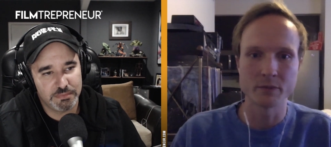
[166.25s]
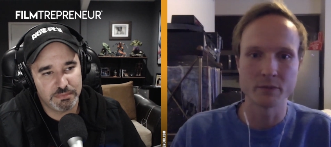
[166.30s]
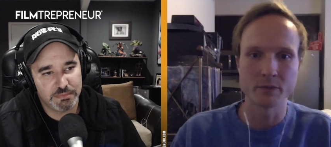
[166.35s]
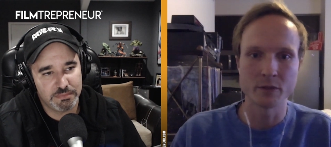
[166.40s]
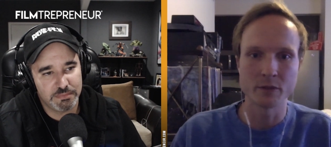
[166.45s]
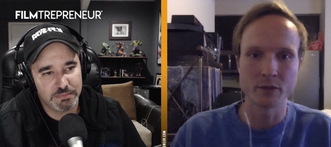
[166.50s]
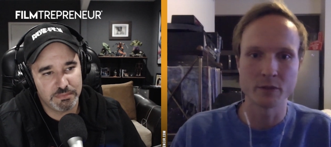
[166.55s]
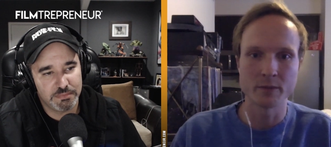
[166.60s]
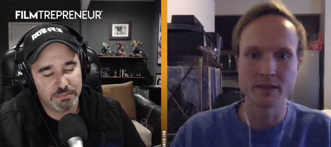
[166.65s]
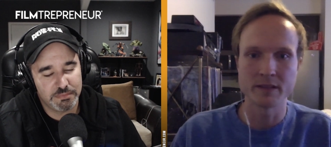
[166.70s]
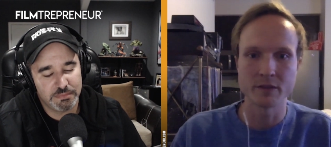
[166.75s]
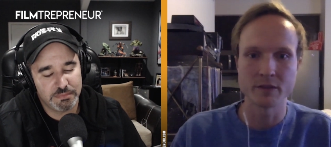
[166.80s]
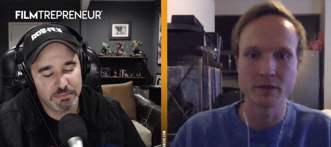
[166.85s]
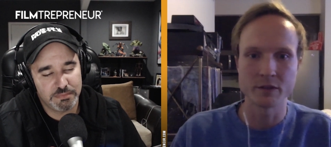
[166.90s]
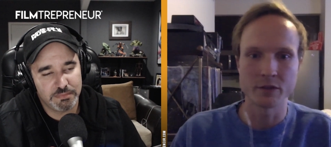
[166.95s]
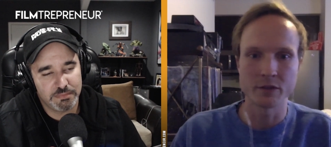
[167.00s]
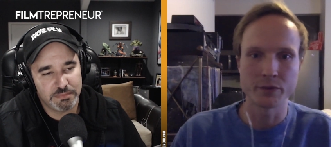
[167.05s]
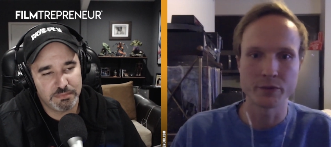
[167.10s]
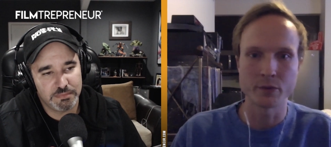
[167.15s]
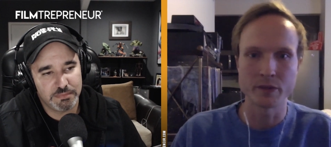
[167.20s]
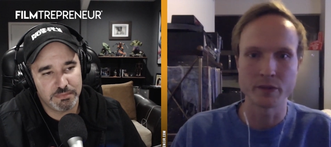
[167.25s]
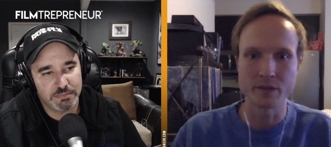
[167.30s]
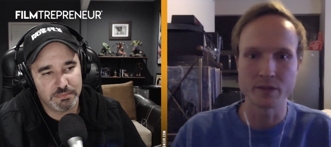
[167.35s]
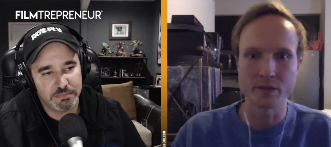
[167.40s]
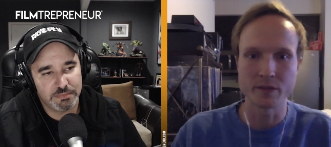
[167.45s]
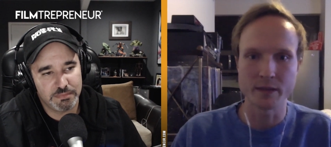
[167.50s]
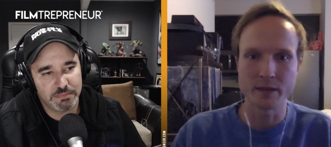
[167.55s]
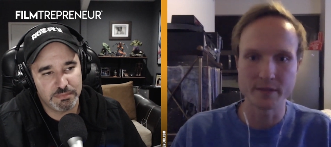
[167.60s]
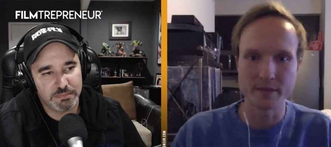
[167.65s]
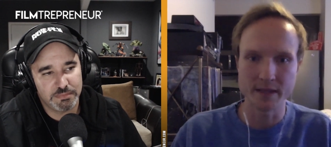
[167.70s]
Speaker 1: your material through his
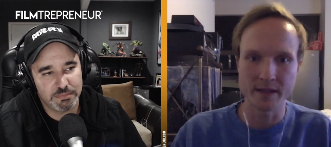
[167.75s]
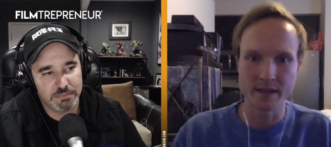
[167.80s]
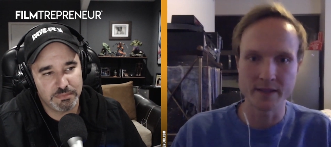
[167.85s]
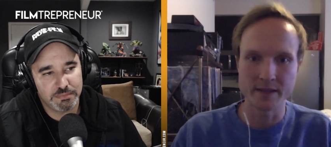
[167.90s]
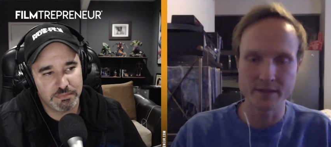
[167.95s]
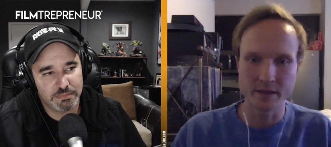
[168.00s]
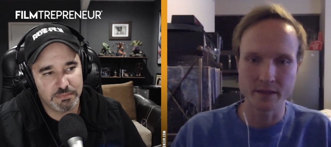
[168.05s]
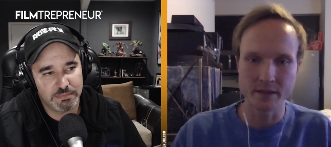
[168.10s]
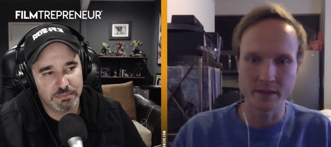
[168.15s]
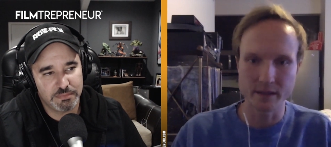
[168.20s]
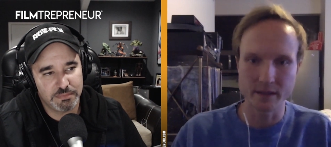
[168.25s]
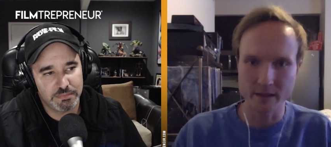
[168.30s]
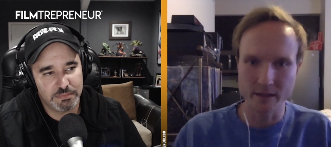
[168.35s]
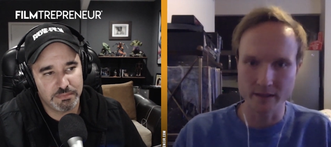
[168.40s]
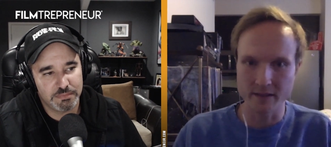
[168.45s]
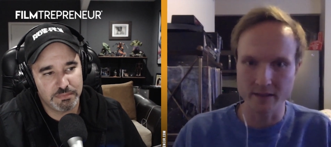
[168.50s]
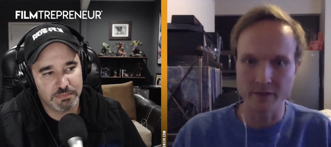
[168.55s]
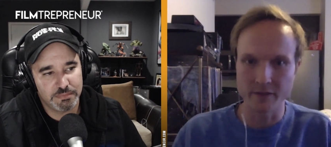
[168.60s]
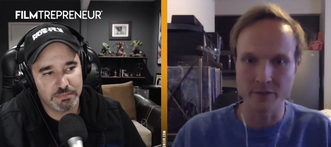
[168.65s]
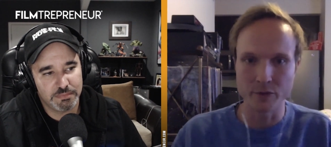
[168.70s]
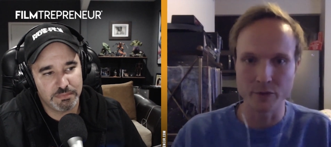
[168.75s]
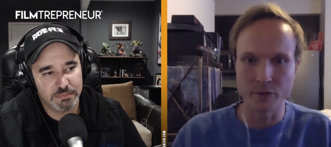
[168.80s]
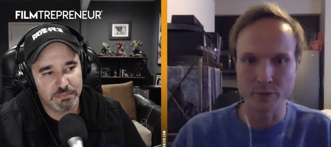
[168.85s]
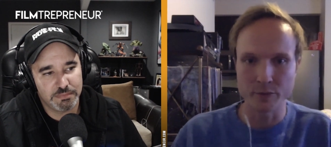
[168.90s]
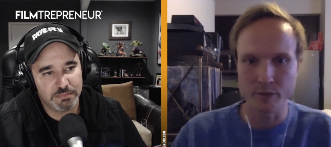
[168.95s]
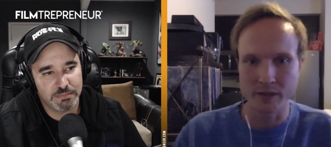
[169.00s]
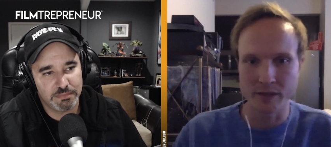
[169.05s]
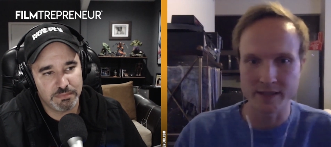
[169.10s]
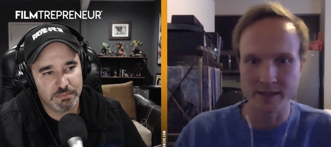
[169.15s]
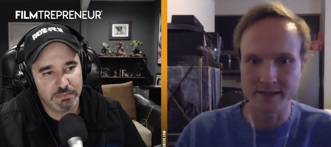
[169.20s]
website. So I, I did the full
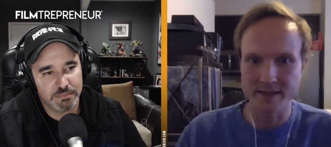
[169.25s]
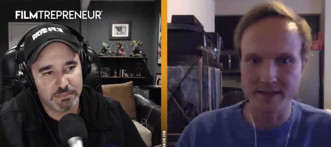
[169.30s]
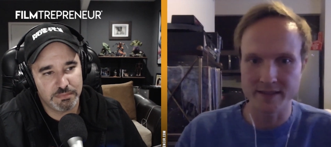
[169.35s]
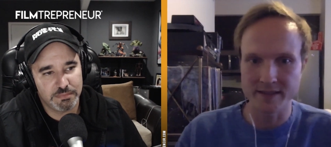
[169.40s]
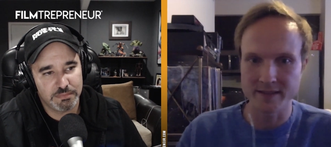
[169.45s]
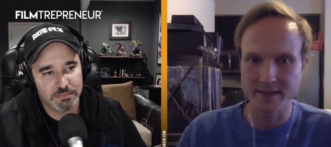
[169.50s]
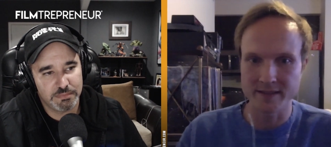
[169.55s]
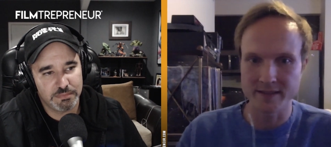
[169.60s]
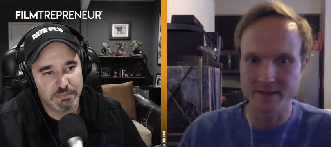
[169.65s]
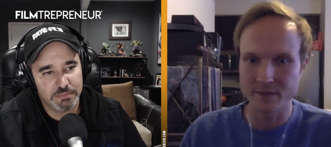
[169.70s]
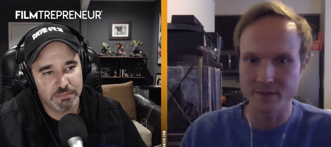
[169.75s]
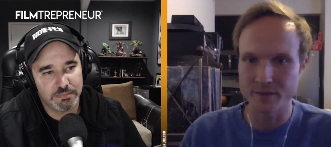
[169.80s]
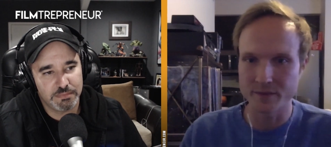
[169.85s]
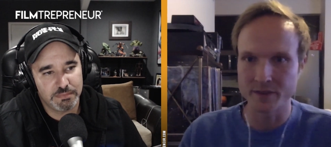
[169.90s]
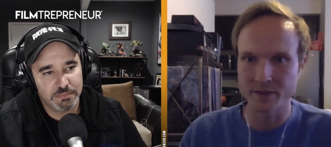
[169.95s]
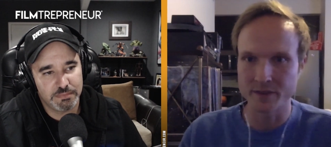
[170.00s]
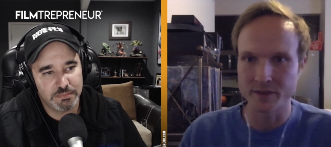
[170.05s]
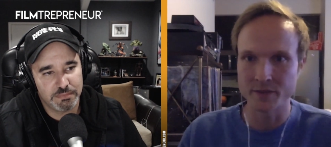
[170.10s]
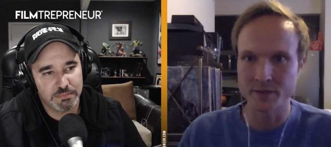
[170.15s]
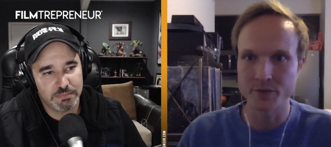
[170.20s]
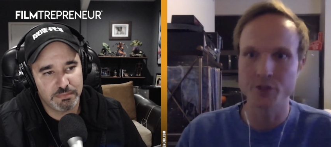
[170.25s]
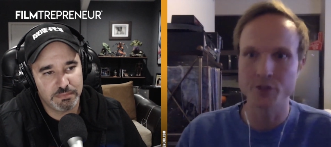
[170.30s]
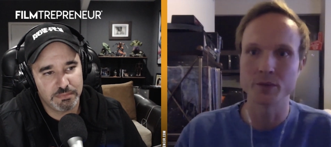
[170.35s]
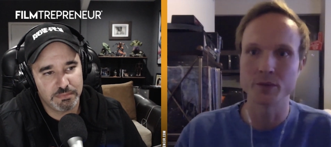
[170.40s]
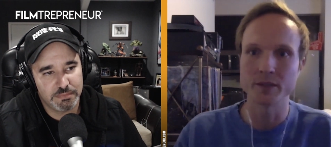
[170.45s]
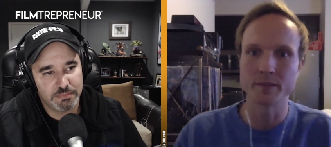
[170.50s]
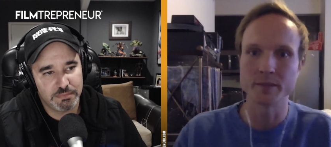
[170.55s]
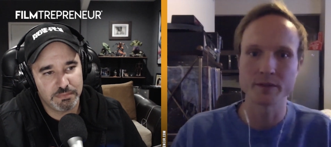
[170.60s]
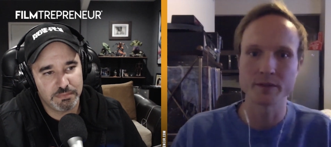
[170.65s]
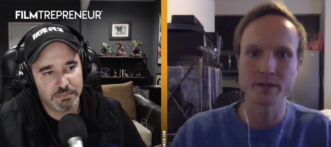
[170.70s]
process. There was no shoe
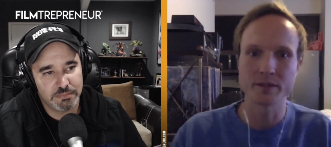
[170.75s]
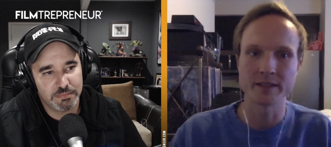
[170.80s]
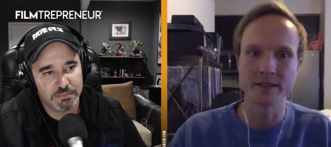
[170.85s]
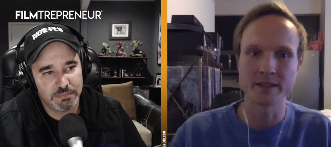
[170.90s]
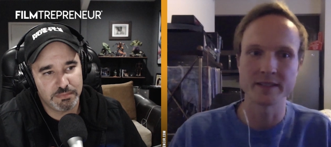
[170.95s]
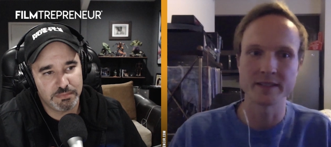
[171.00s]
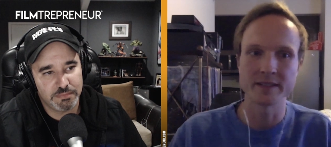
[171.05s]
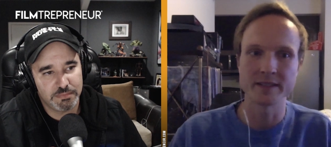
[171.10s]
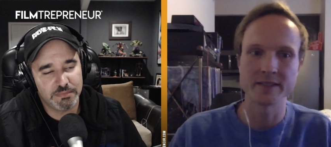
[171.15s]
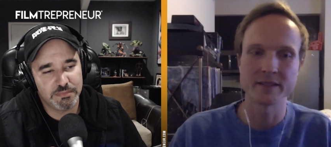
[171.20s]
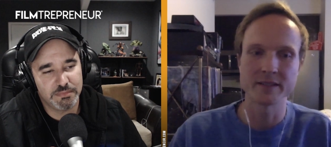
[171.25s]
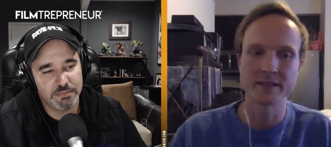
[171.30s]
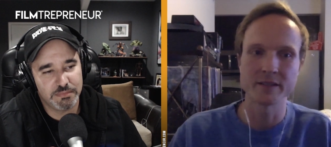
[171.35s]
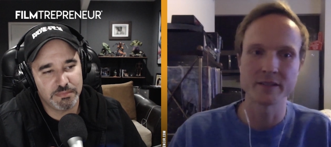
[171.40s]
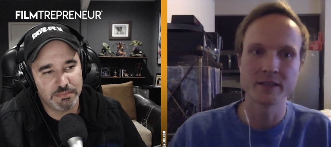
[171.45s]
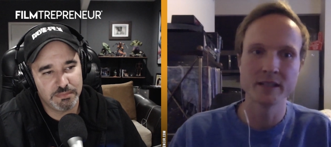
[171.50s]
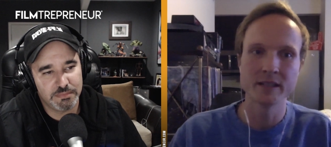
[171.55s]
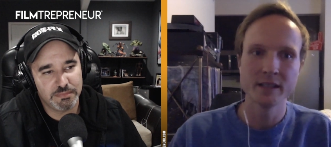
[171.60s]
in per se. So mm.